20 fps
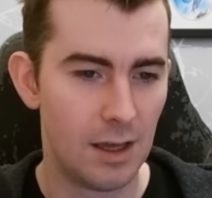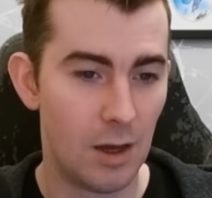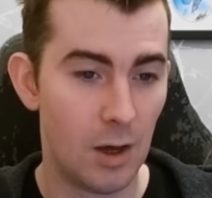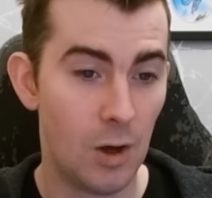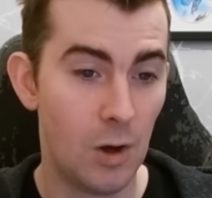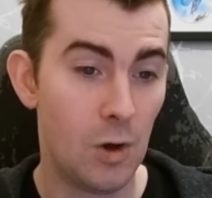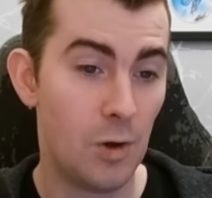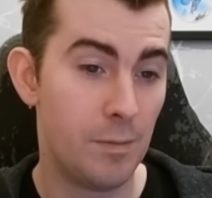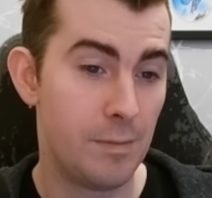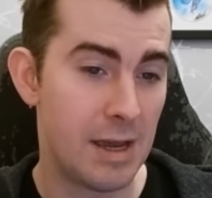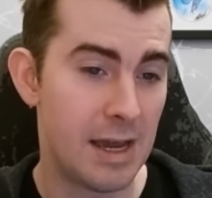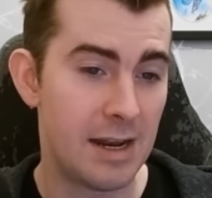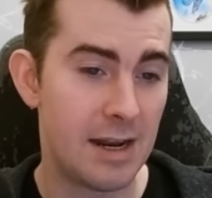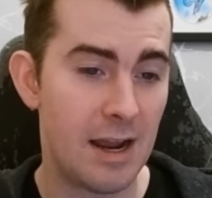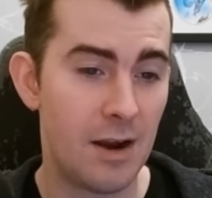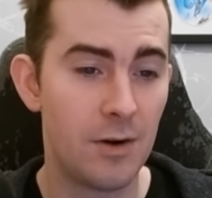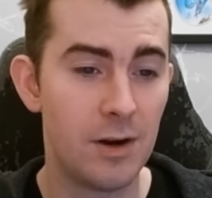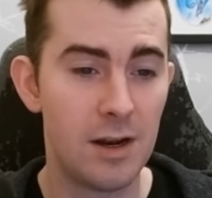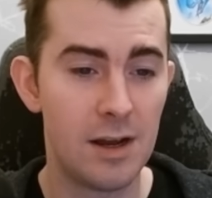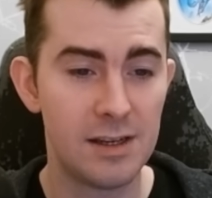Oh man,
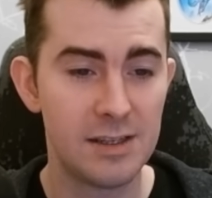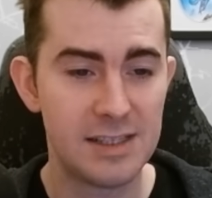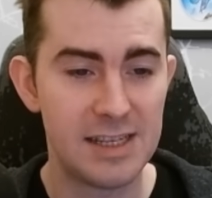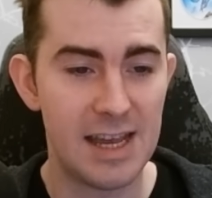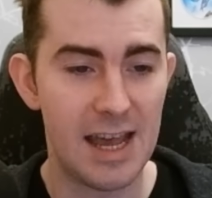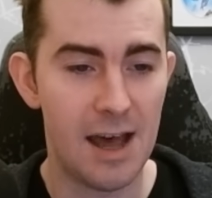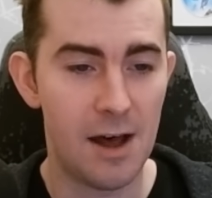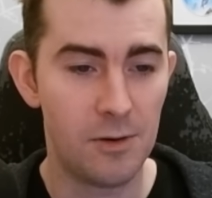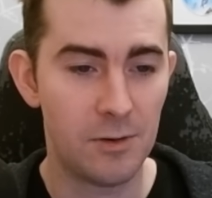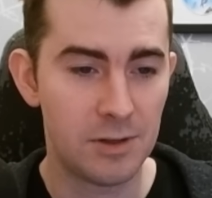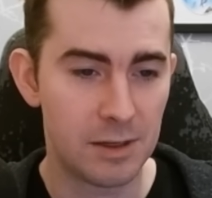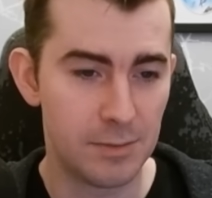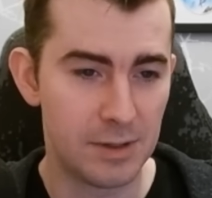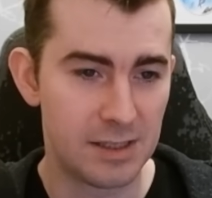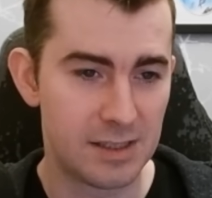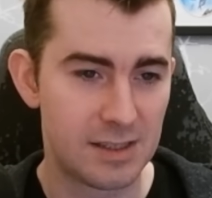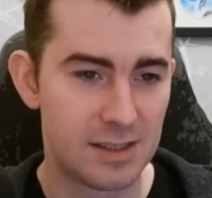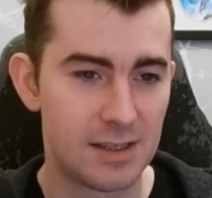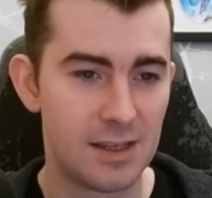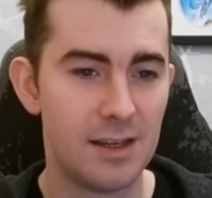Aranasi
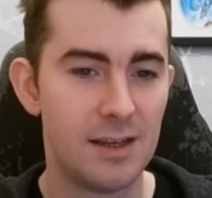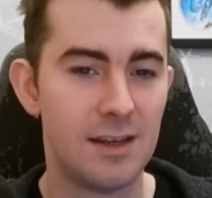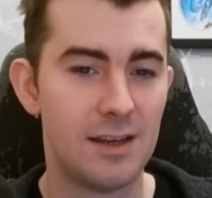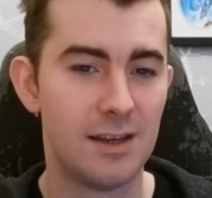Alchemist.